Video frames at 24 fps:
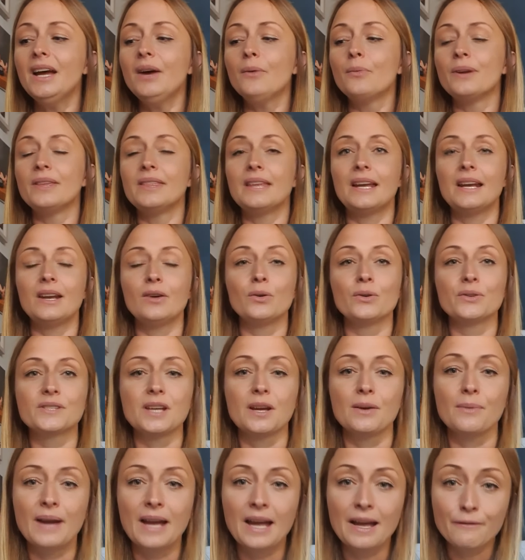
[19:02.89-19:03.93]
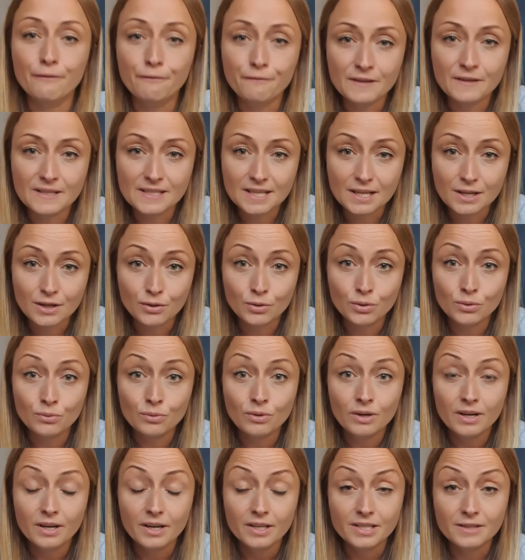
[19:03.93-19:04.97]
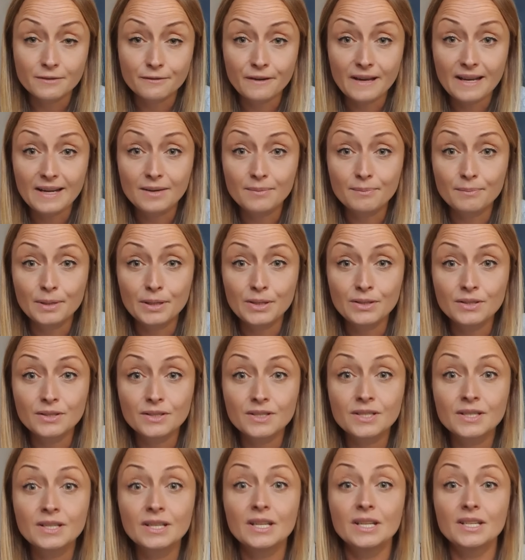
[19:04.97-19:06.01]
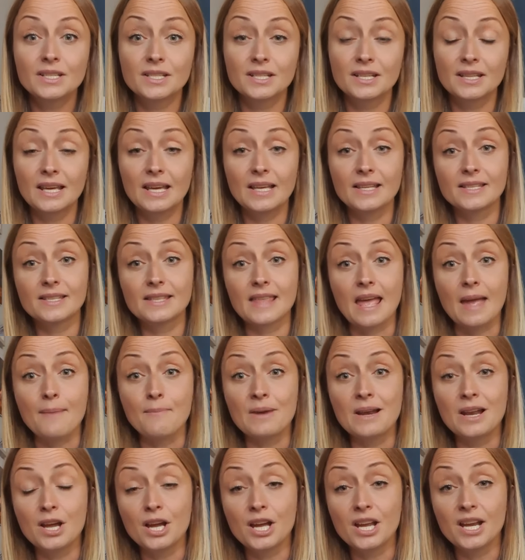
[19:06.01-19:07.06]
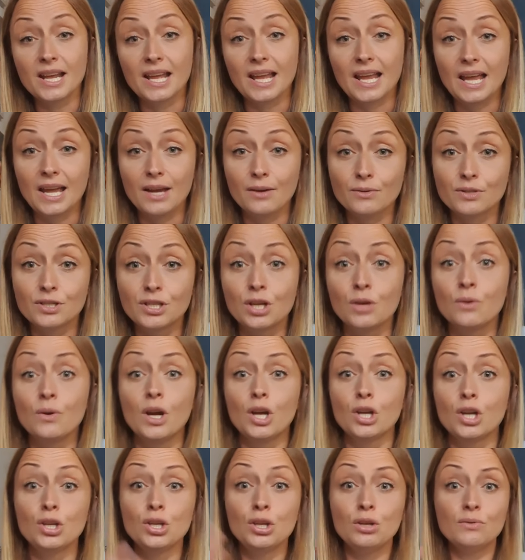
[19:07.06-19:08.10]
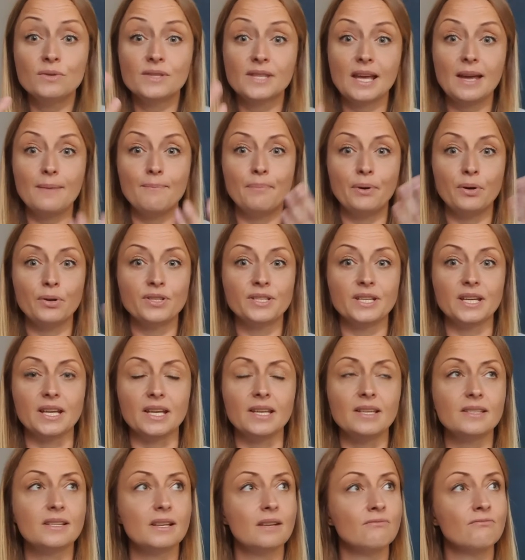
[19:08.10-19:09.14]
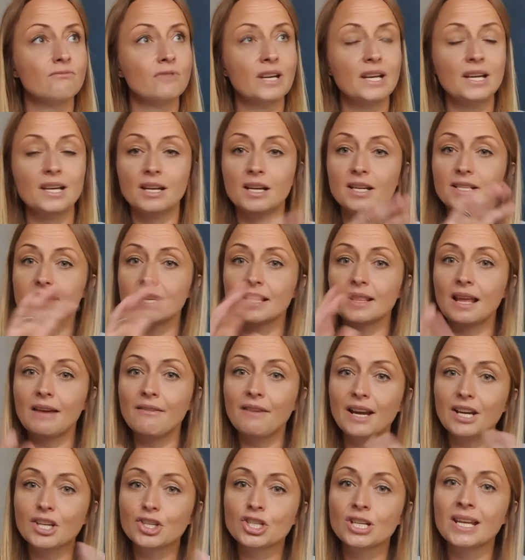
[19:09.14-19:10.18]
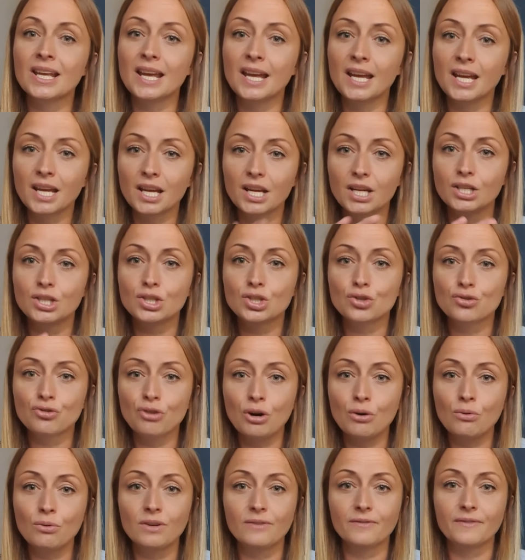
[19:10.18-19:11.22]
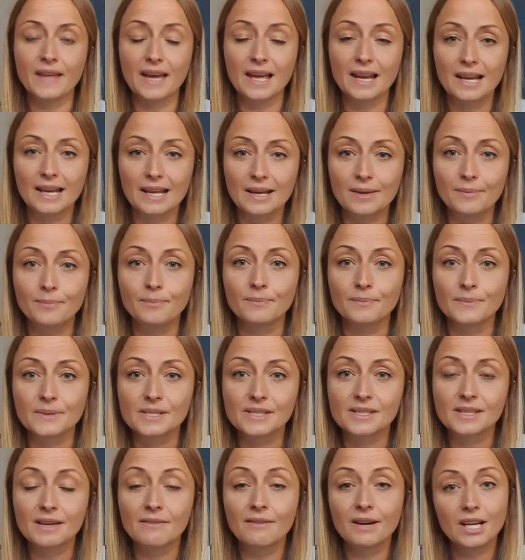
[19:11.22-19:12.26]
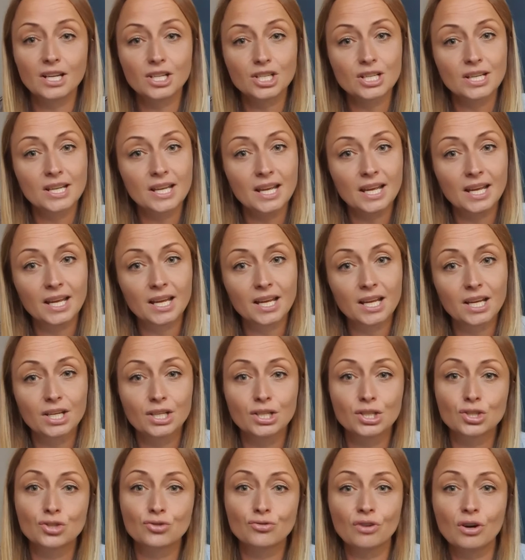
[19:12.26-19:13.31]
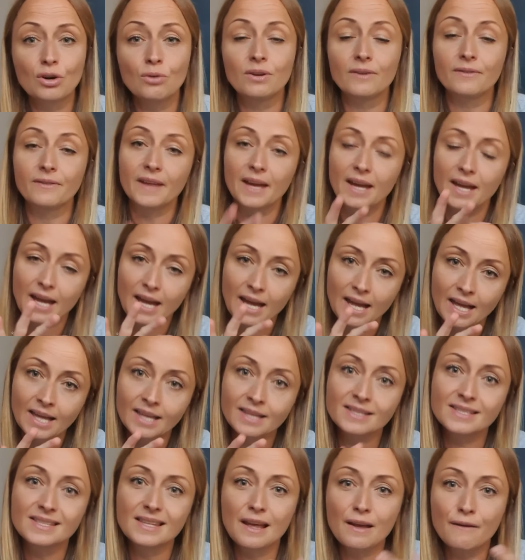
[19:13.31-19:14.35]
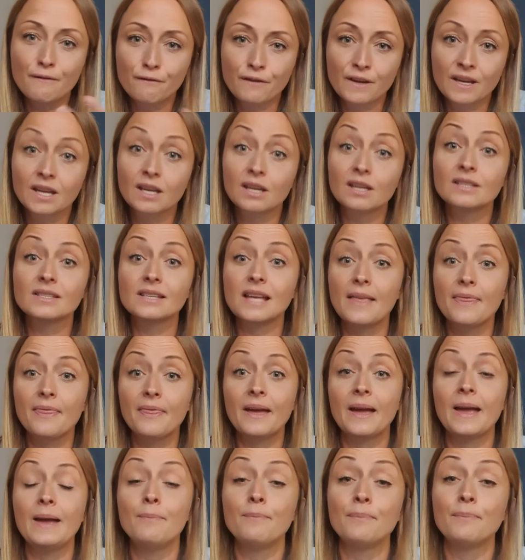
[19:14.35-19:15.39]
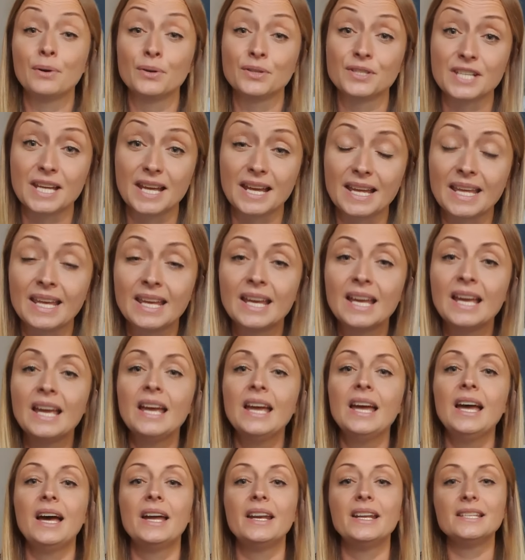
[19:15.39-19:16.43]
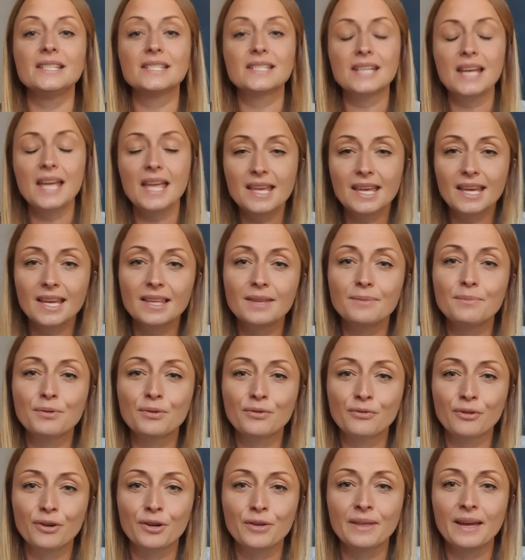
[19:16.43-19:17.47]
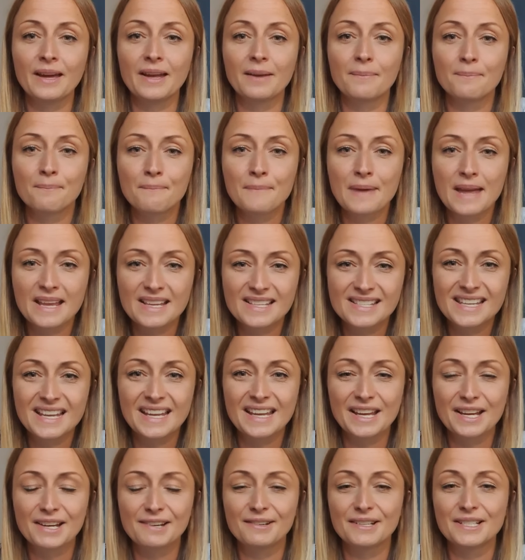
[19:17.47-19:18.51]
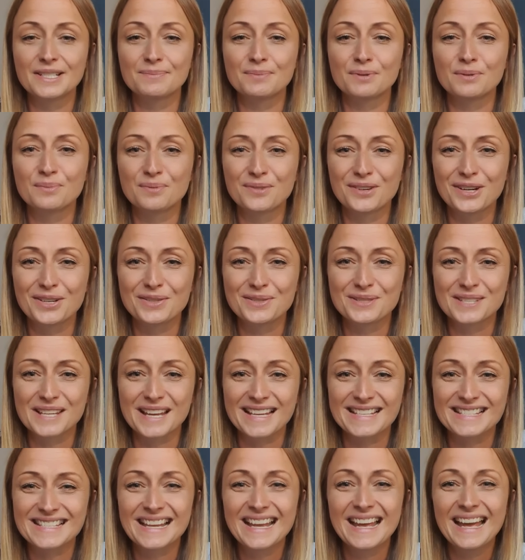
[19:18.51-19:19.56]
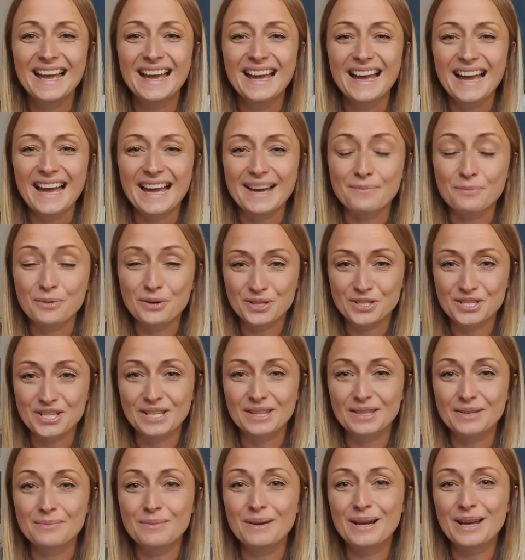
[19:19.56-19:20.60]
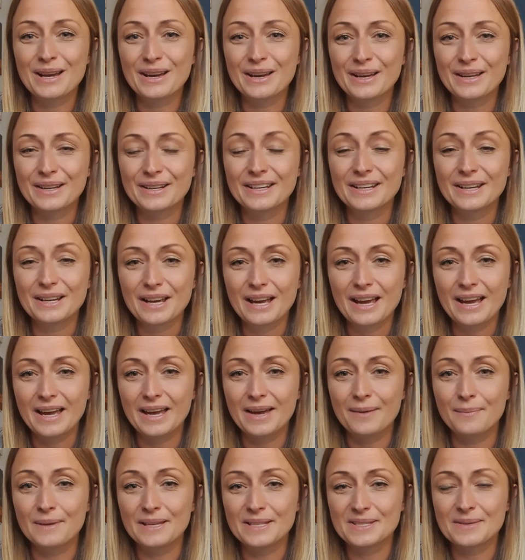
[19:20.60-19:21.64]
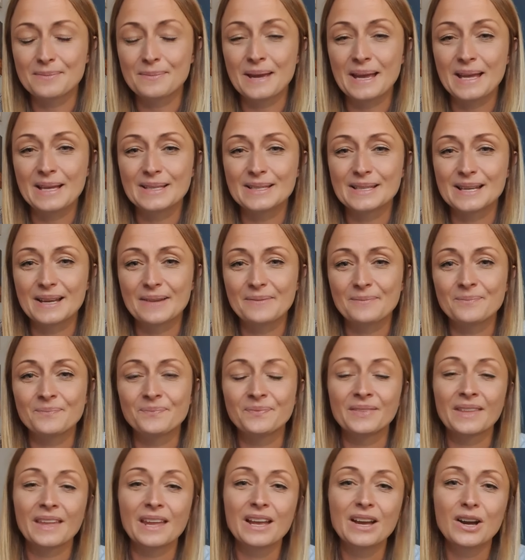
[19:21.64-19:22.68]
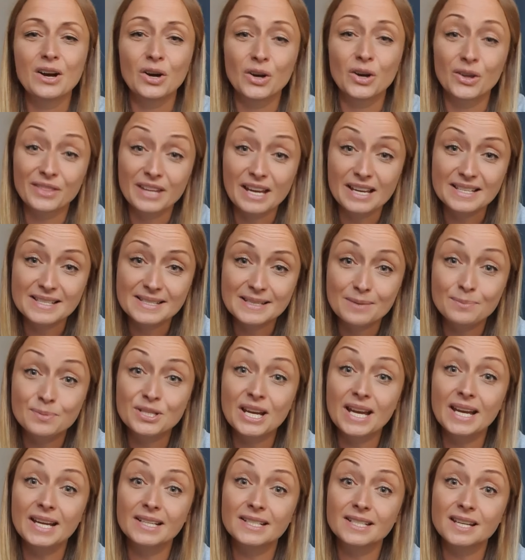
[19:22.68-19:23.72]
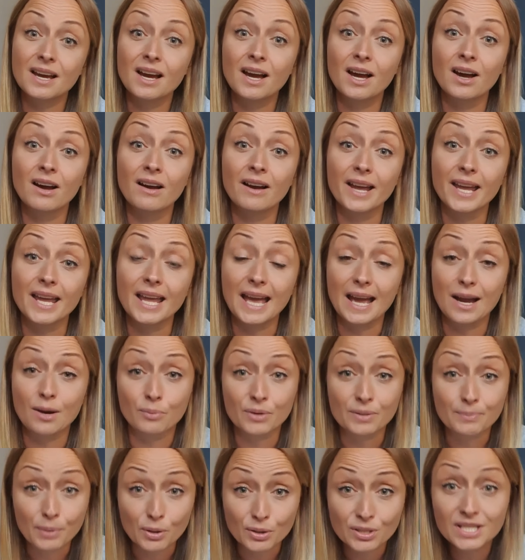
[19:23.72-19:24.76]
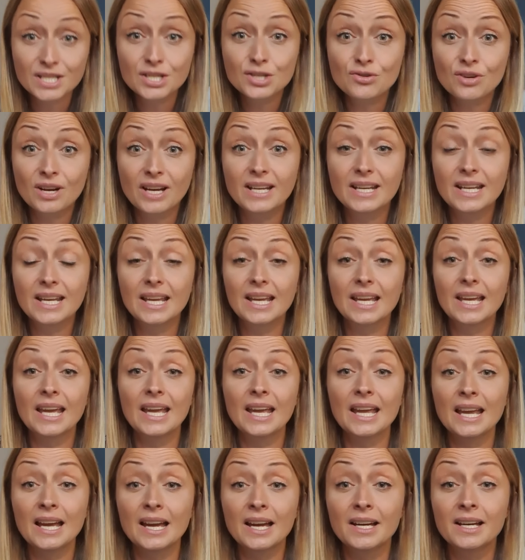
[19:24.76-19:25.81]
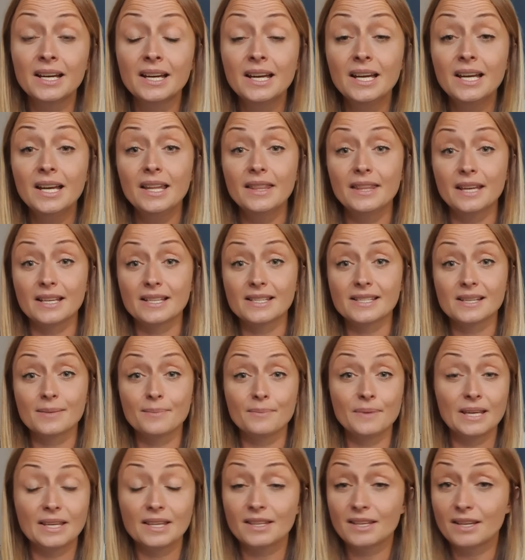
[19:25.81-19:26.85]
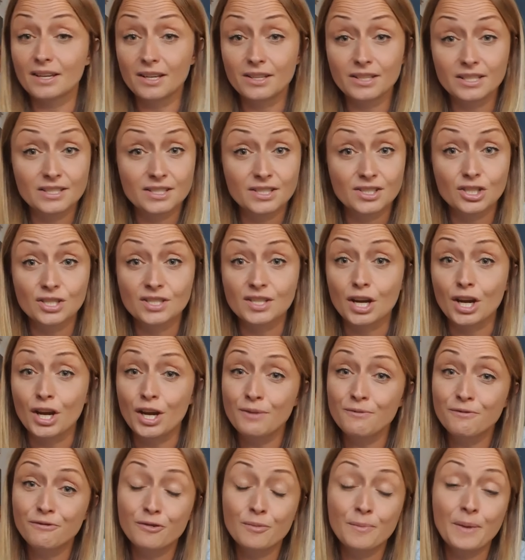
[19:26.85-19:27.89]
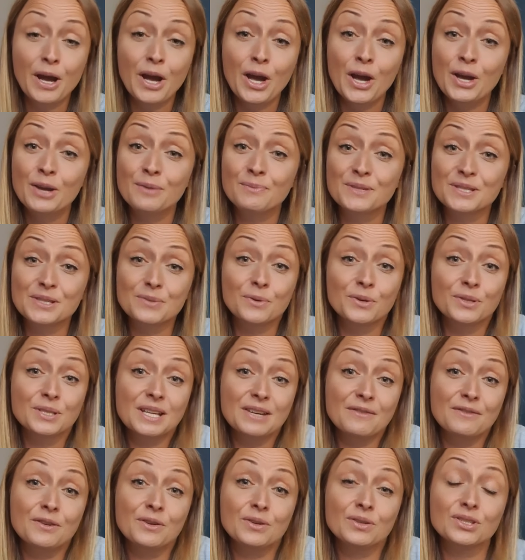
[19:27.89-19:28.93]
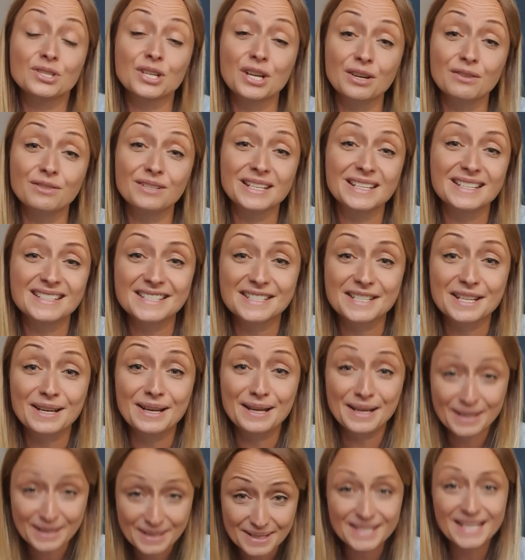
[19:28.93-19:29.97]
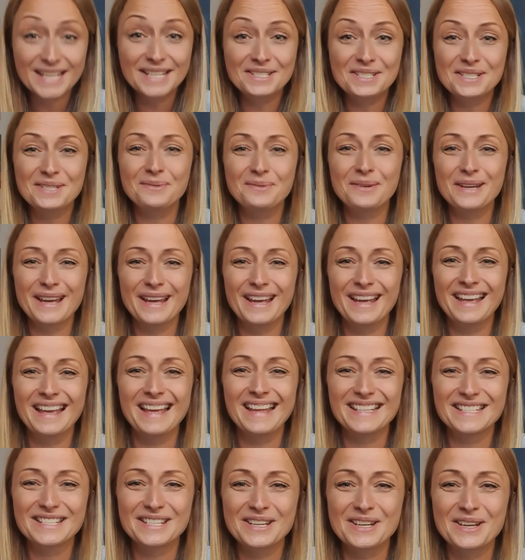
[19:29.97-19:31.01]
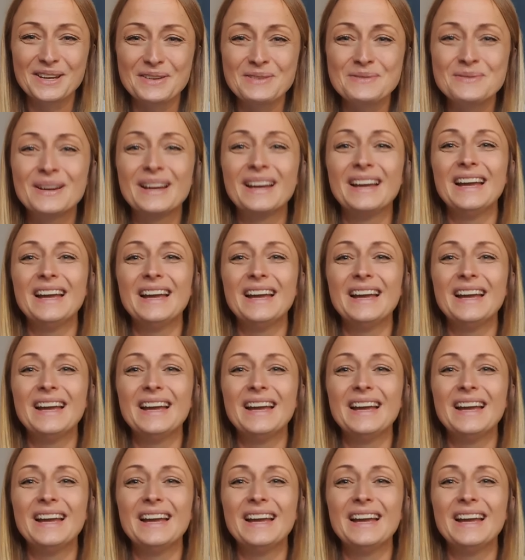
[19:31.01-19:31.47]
We then also have physical development, so that's them learning how to use their bodies and realizing they're actually in control of their limbs. They're actually in control of their hands, their fingers and their body, and it's taking them through that amazing, incredible process, and watching them learn is amazing. On that subject, I help with potty training here. That's something, it's just a home from home, so whatever your child needs to learn, they do it here too.